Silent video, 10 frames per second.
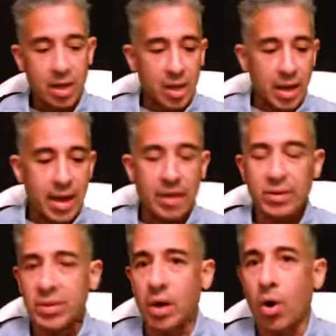
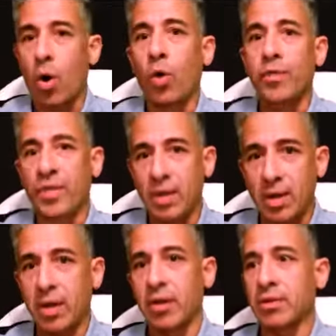And so over the
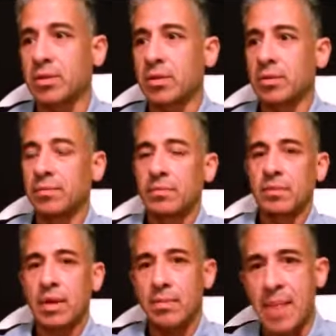years,
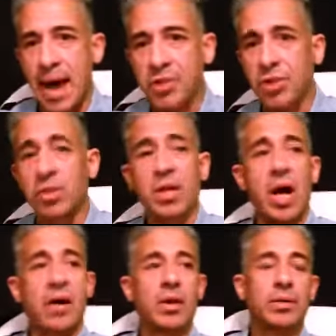Master
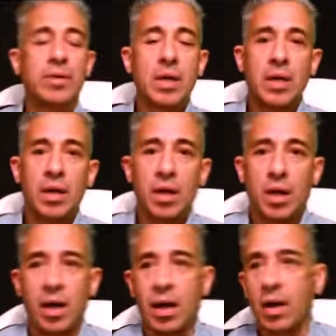Dinoto
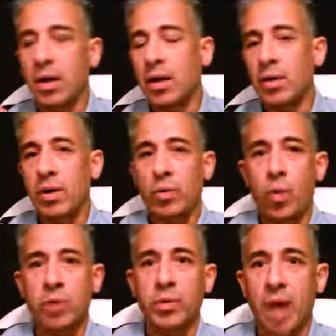uh,
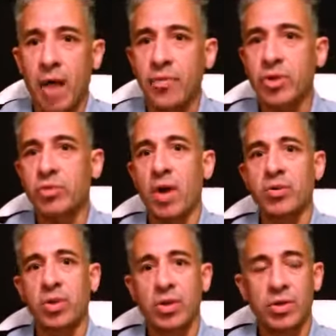worked with other
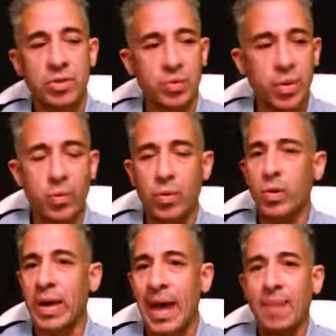instructors. We
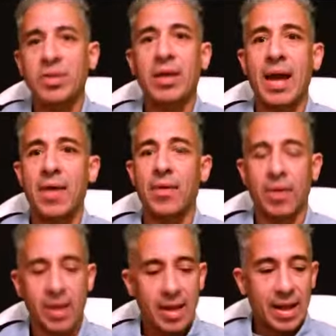came
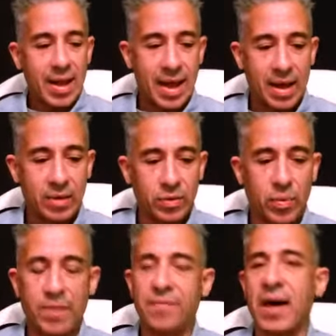together and
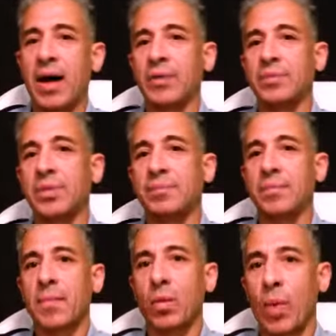we found
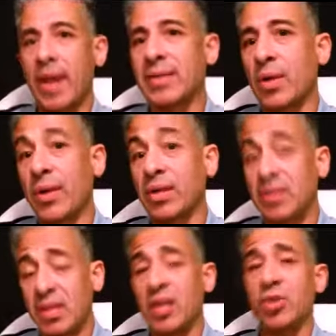ways that we can
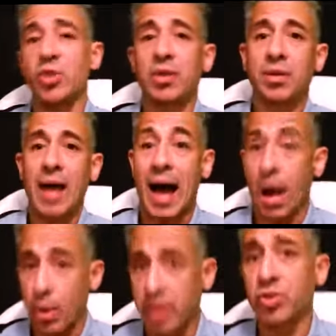teach
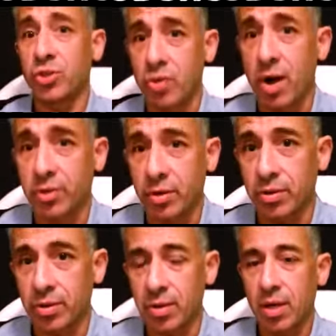our instructors